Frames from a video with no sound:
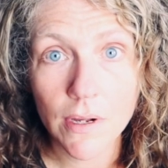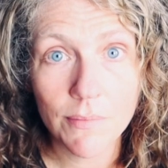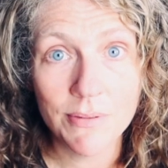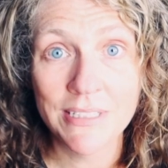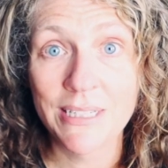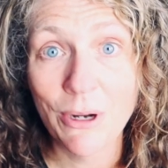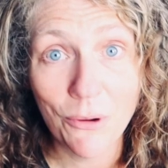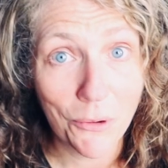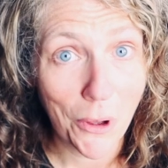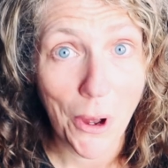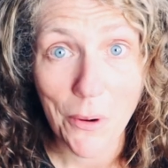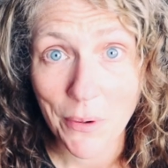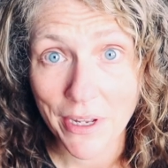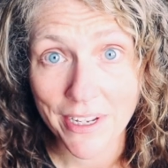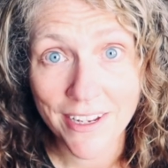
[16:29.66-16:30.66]
I'm still
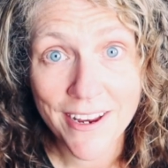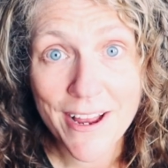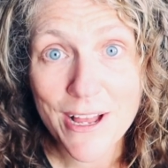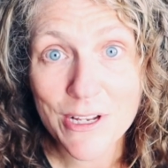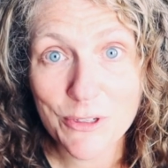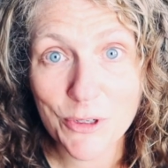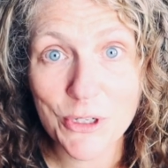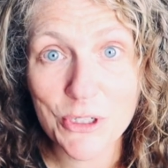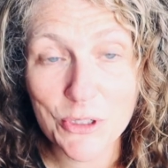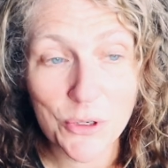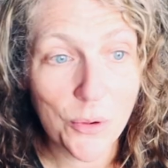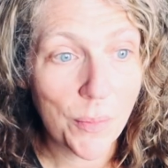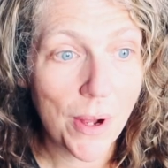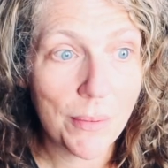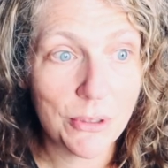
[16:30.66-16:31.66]
going
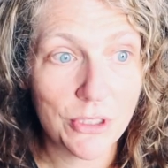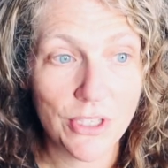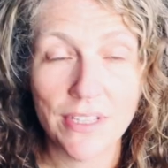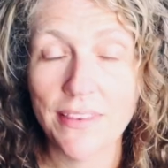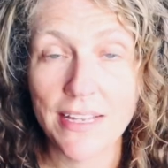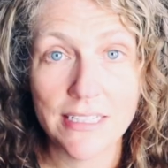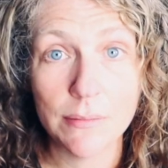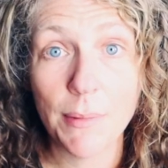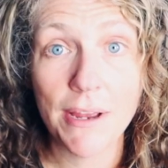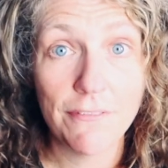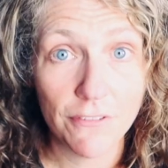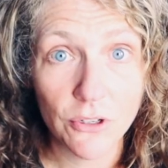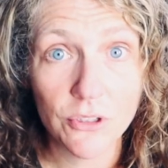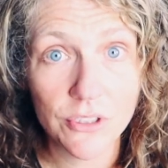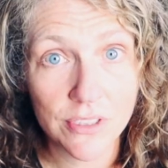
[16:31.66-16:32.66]
traditional publishing. That's my
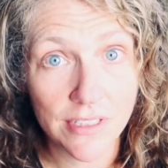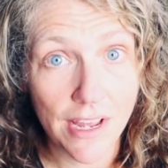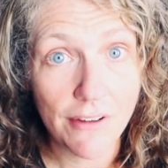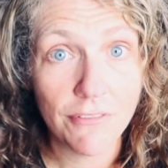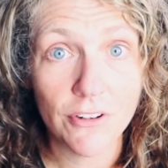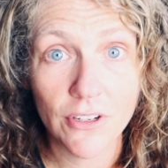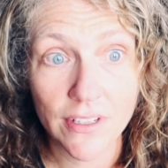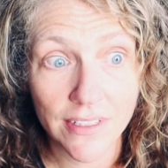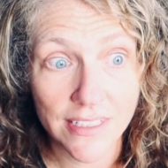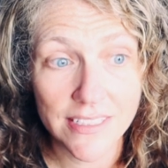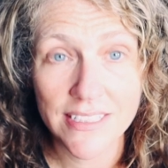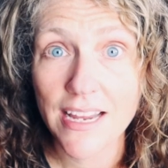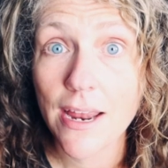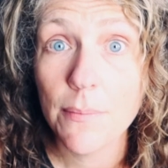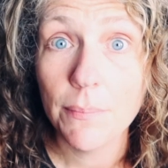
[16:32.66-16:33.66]
first effort at
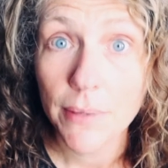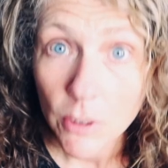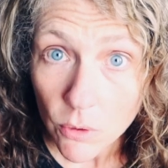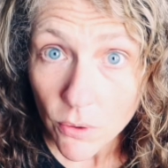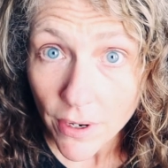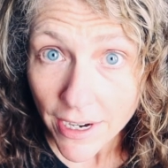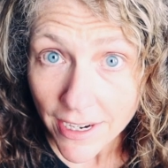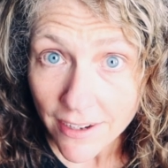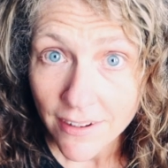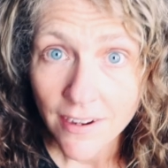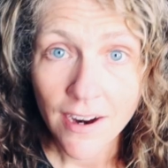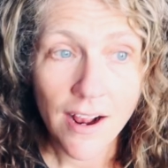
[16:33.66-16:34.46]
least. And middle grade?